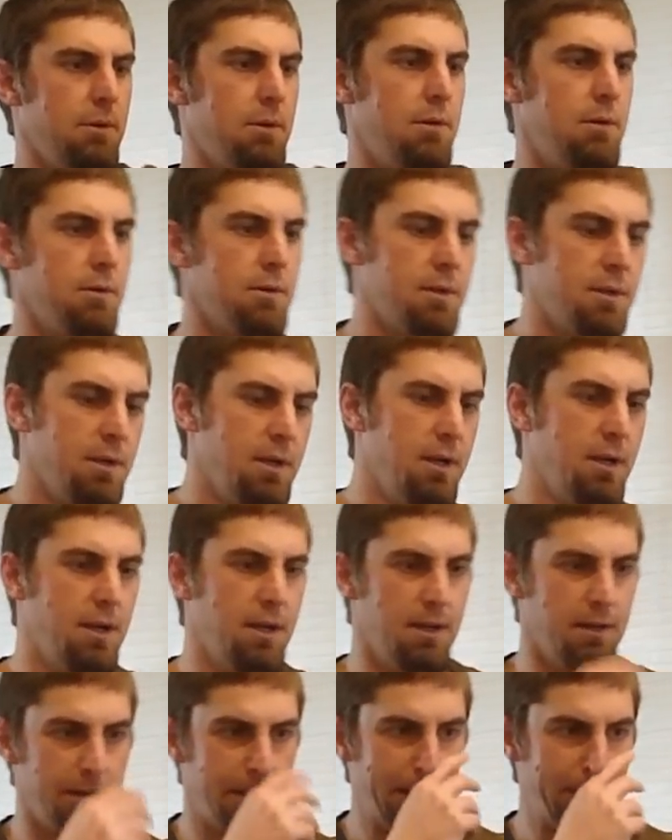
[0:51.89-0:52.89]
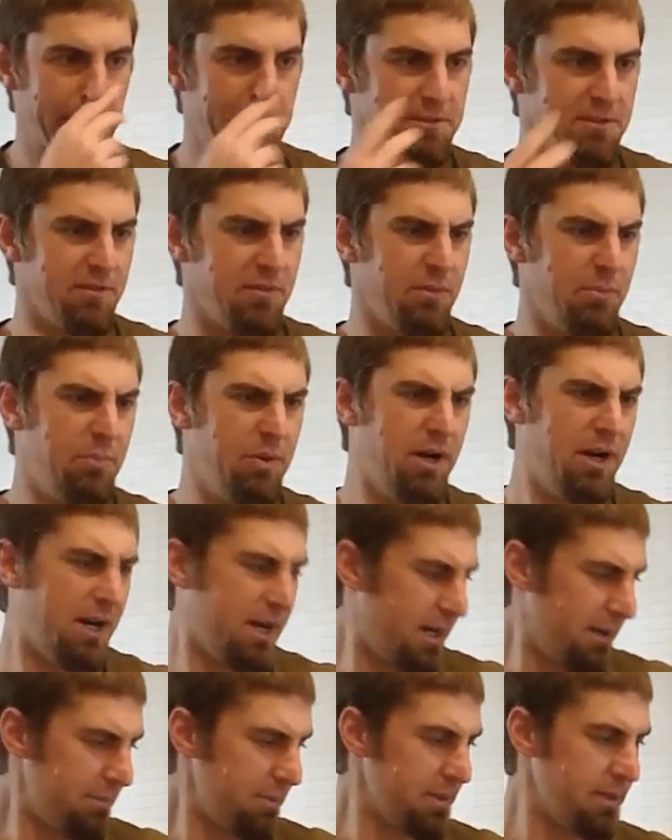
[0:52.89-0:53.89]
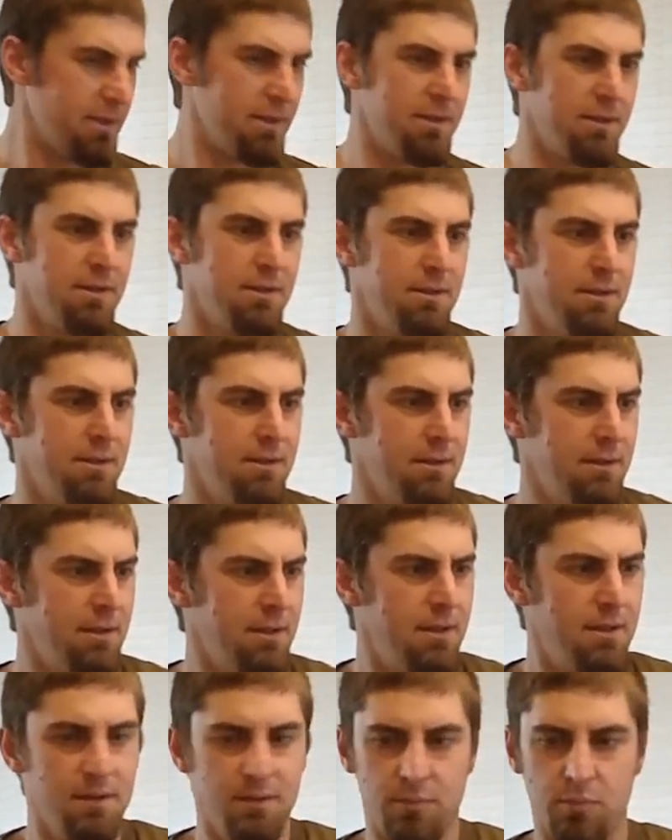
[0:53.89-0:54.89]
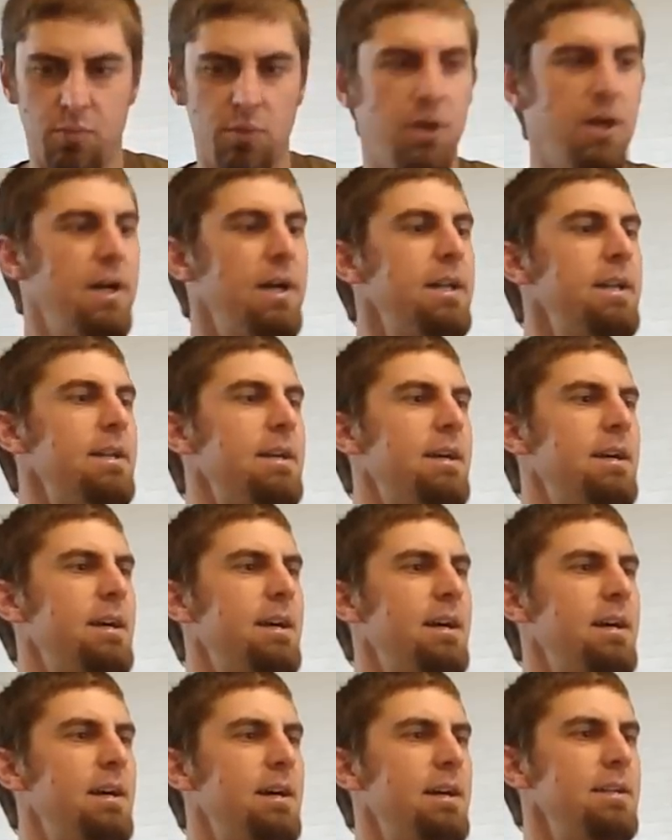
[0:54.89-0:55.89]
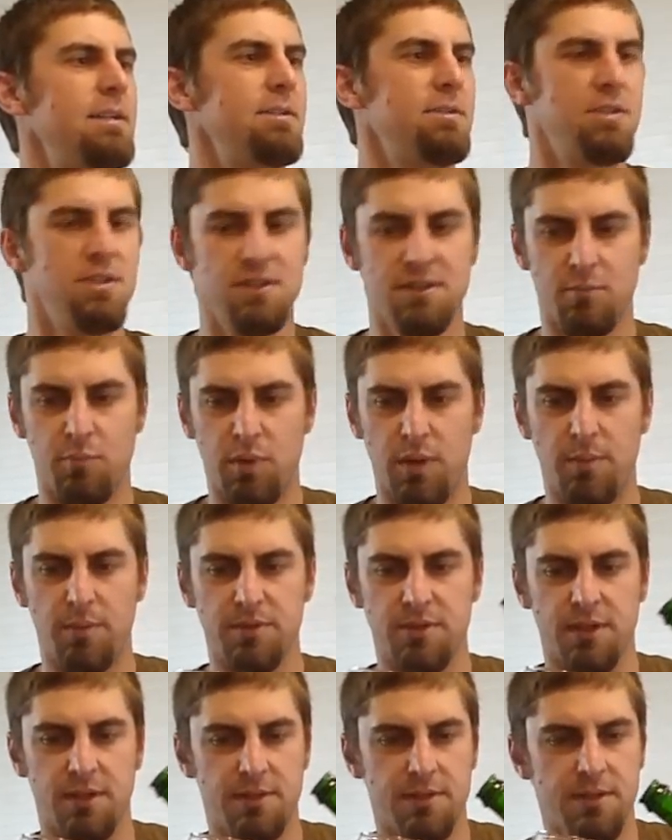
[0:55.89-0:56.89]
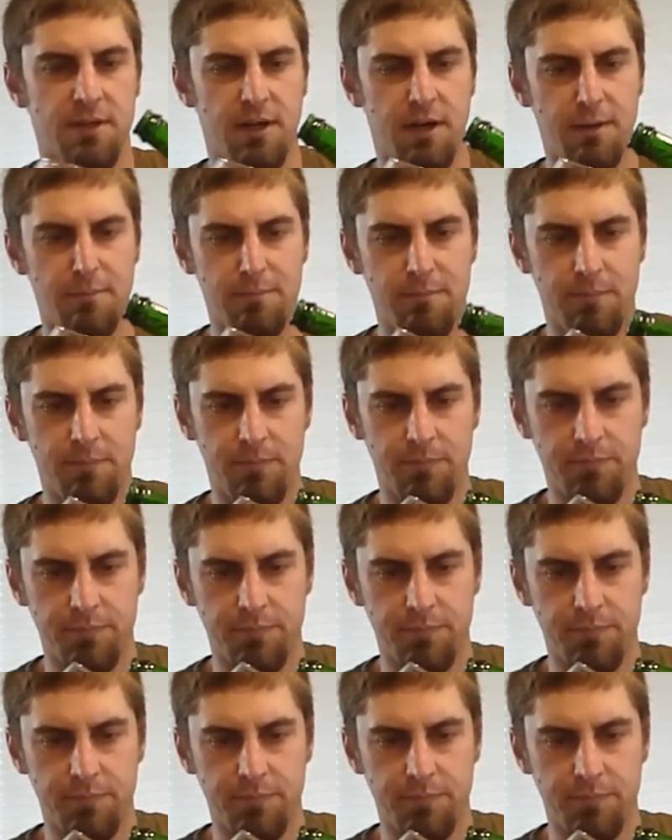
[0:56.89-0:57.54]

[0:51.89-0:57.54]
Okay, not much of a pop, but uh, I do see some bubbles on top.